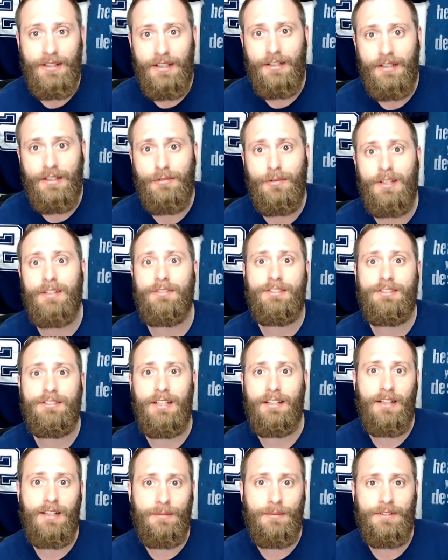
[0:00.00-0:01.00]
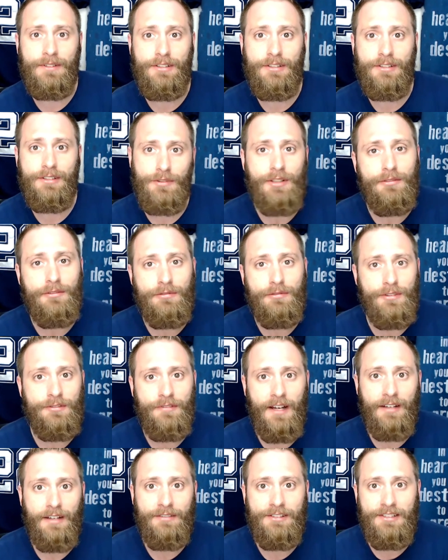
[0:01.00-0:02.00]
way of setting up this 3-3-5
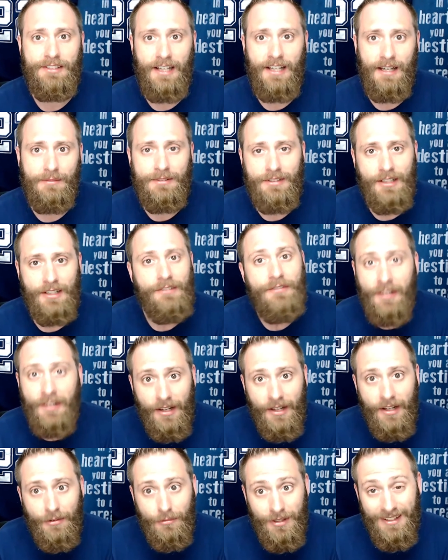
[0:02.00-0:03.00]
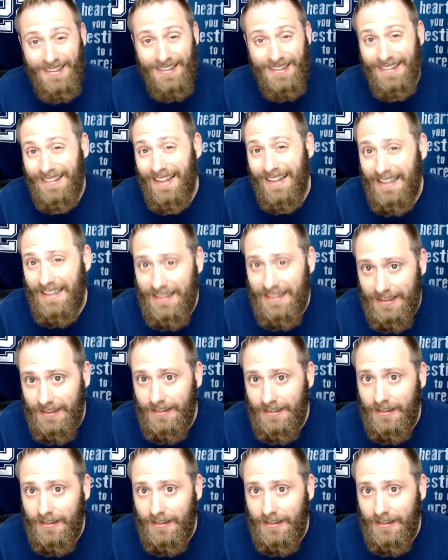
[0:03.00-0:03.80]
Sam stuff that I really liked.